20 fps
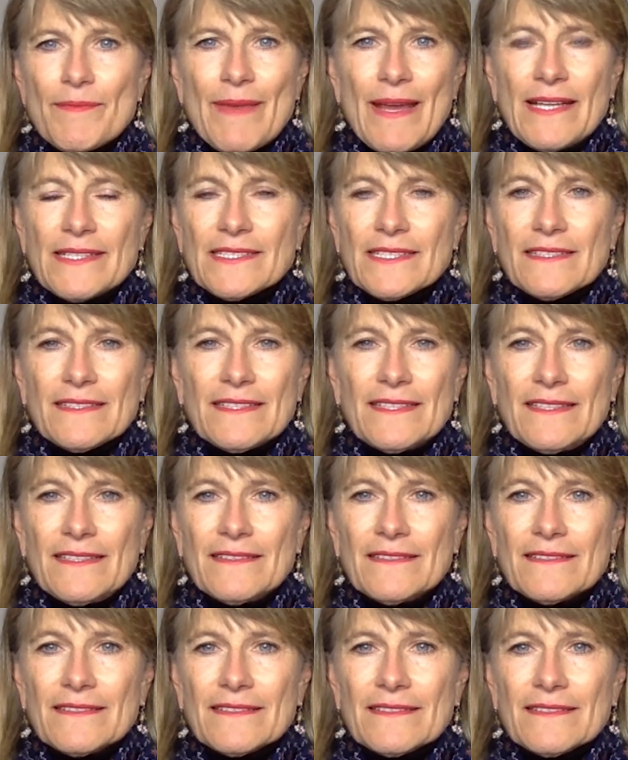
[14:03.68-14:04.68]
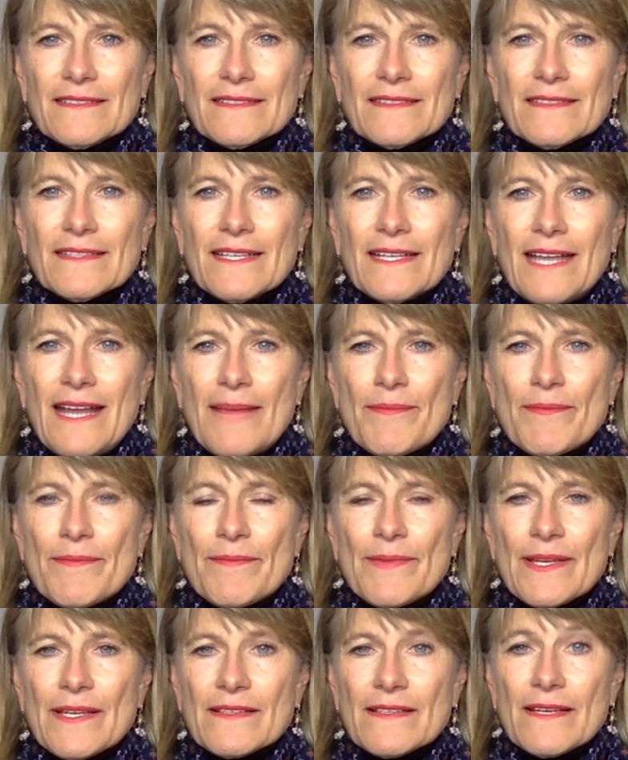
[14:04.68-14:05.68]
magically. It happened
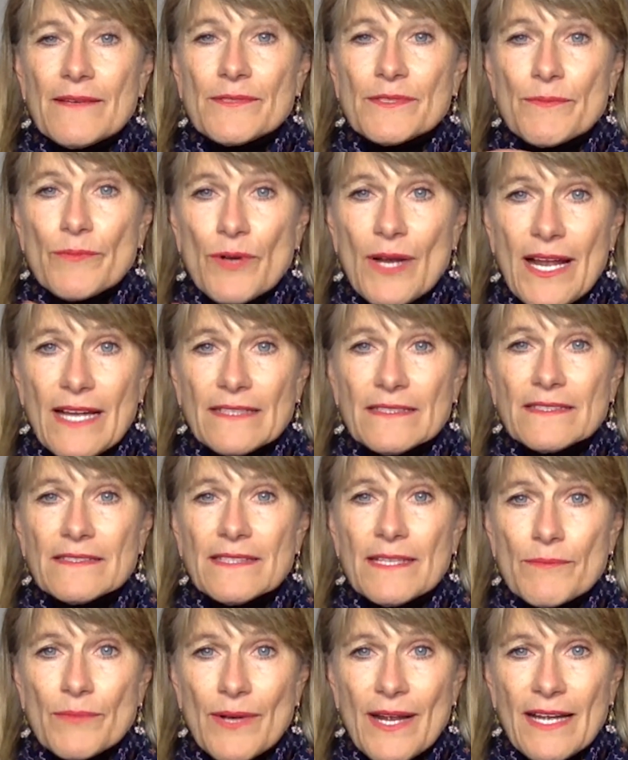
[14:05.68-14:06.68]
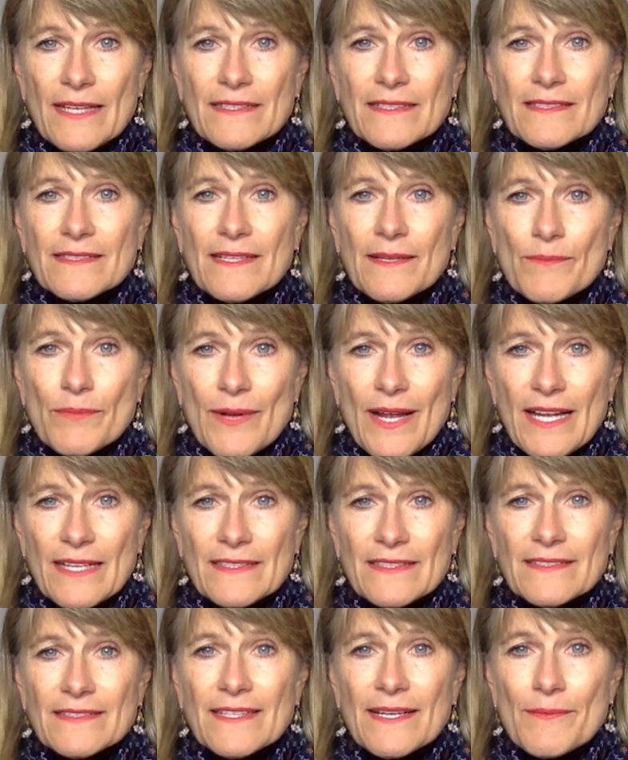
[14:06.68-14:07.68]
because I would practice and practice and
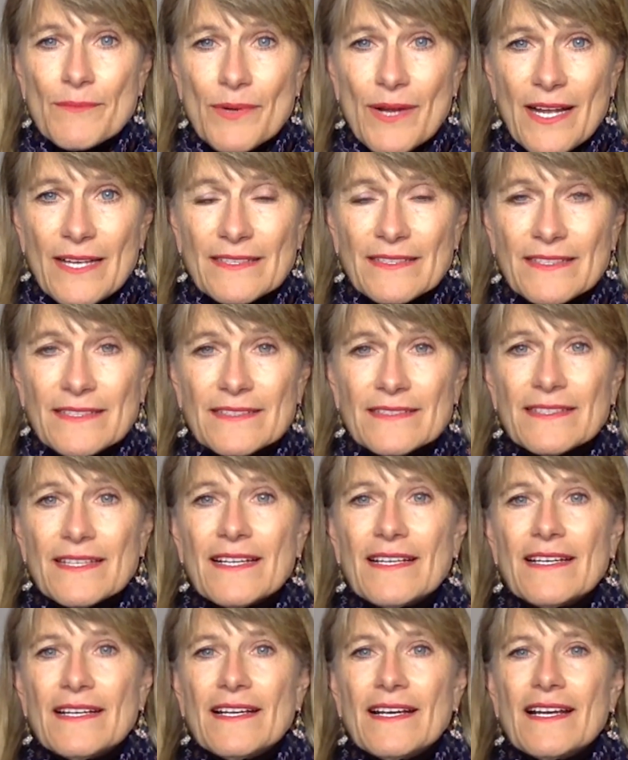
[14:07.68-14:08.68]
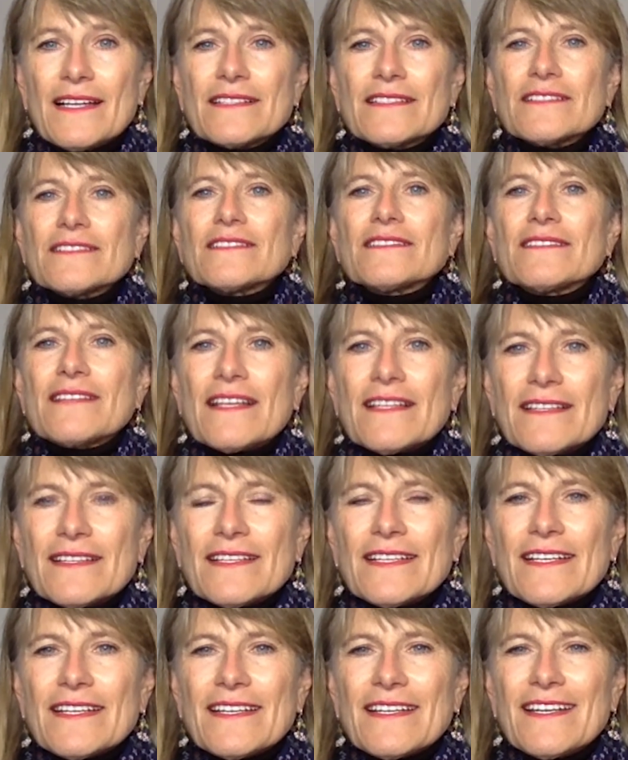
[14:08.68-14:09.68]
practice and practice until
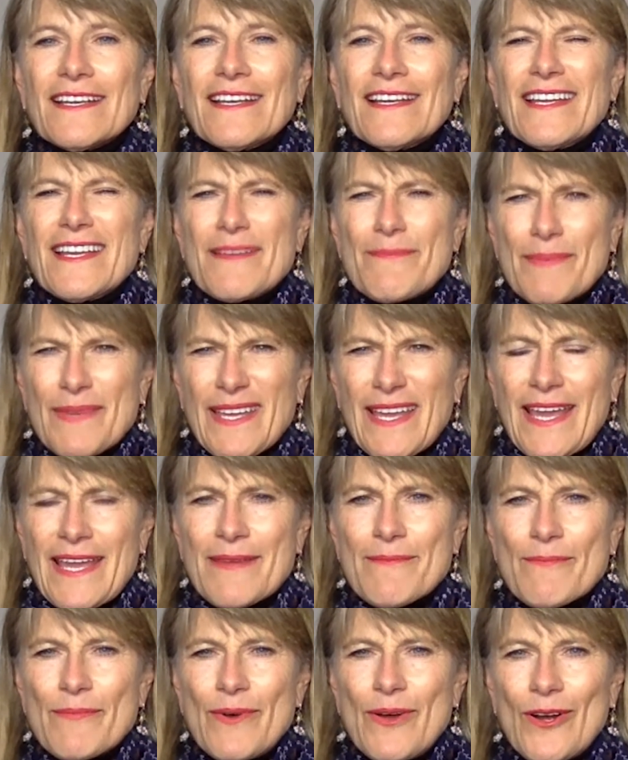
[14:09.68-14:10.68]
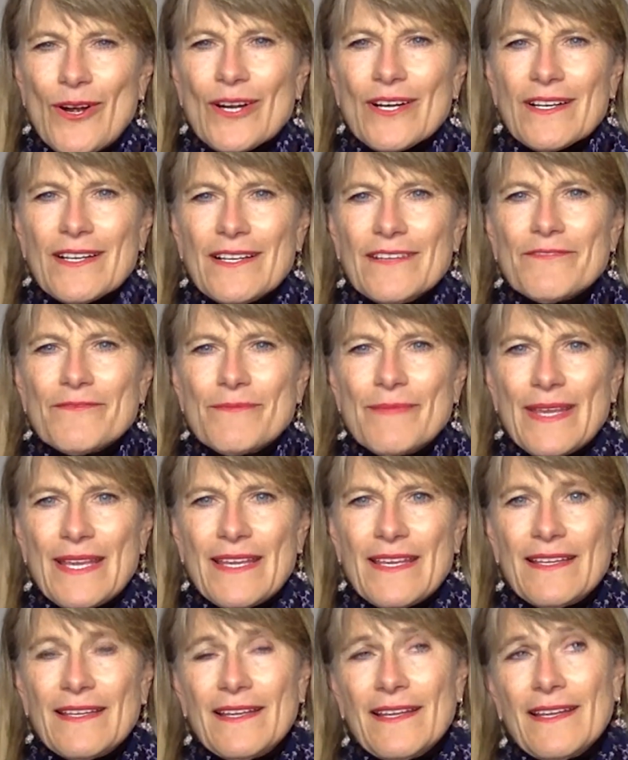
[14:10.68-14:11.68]
suddenly it became part of me.